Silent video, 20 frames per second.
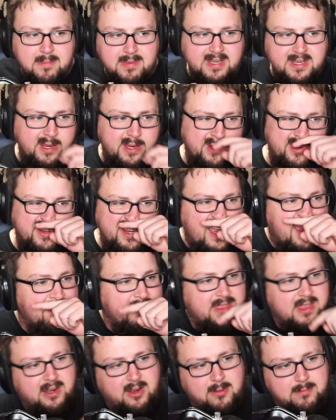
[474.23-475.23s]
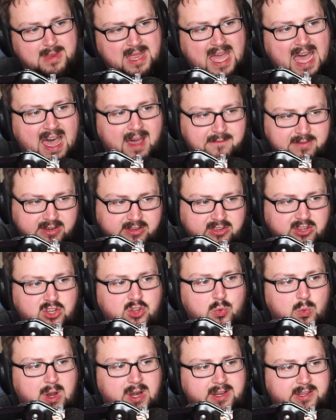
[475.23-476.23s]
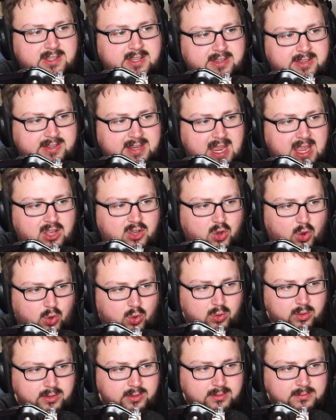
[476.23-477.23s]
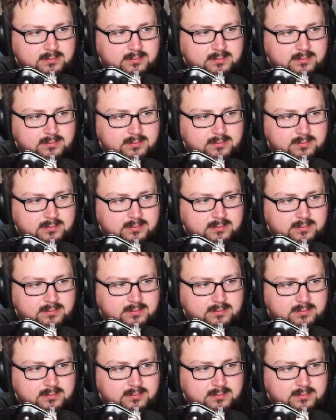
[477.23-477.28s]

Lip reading: take your time with it a little bit. Obviously, you want it to stay cold.